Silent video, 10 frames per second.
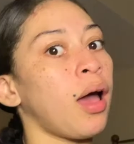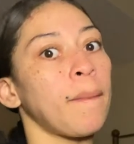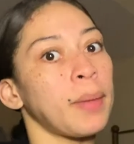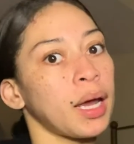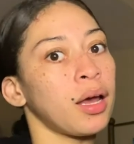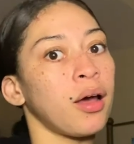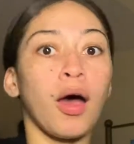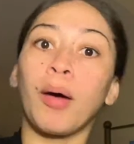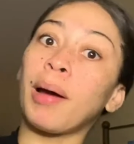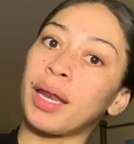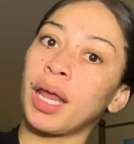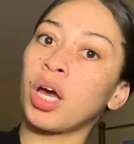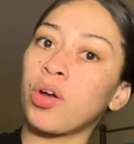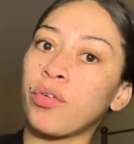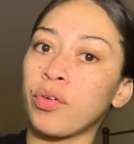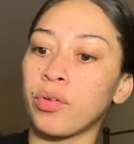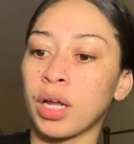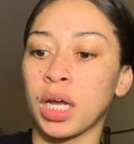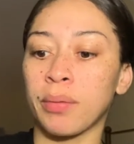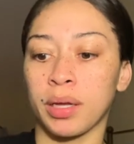I'm back at home. I didn't go to Food
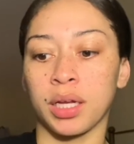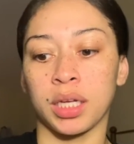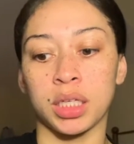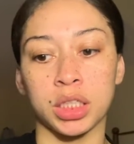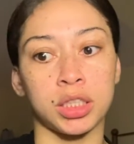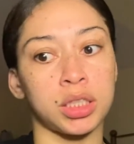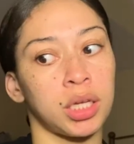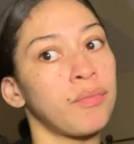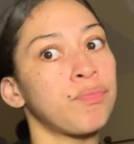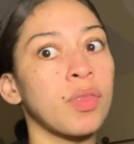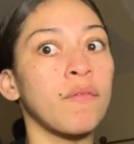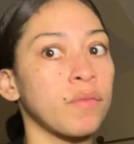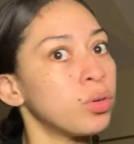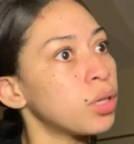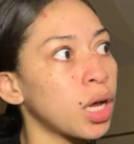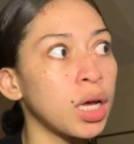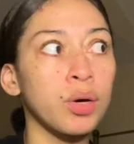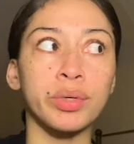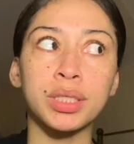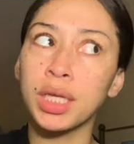Lion because Food Lion
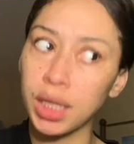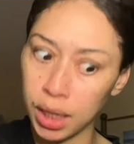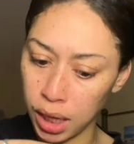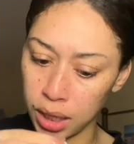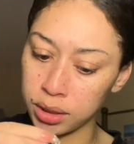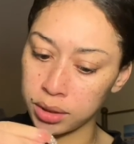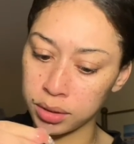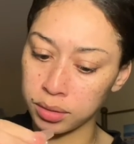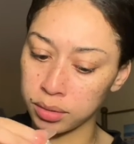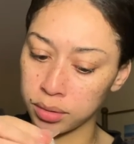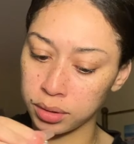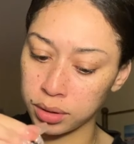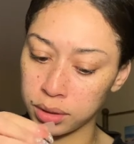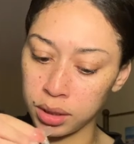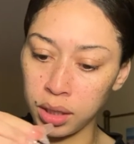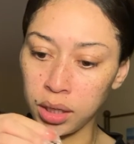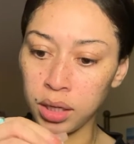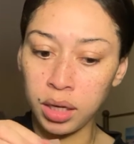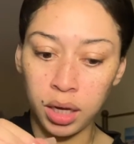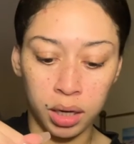was closed.
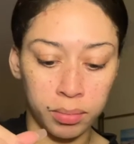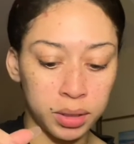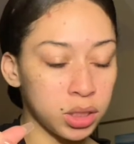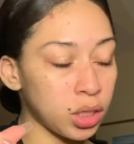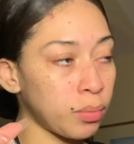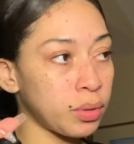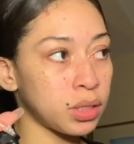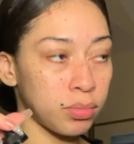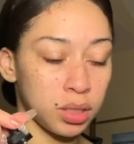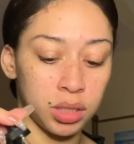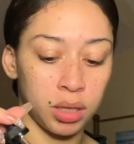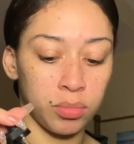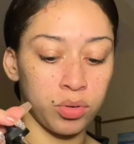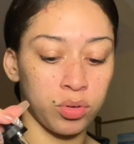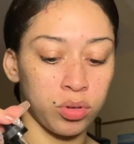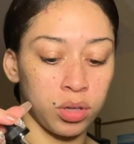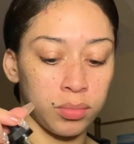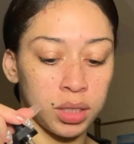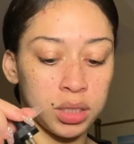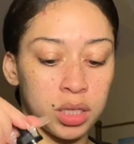And I'm about to try to put some of this emu oil on
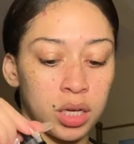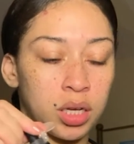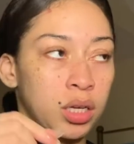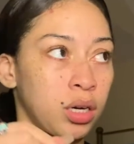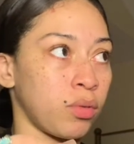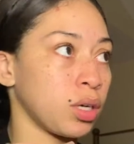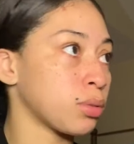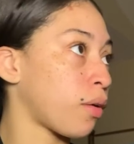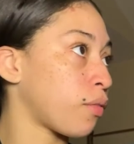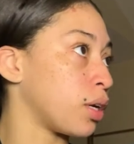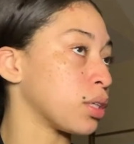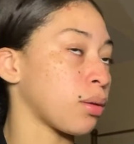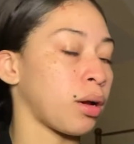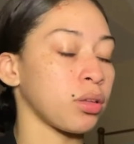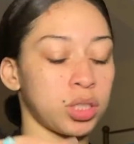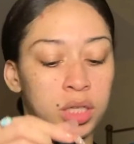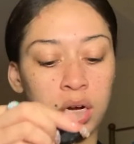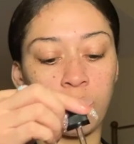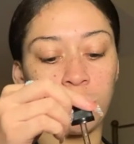my skin. I washed my face. I'm out the shower.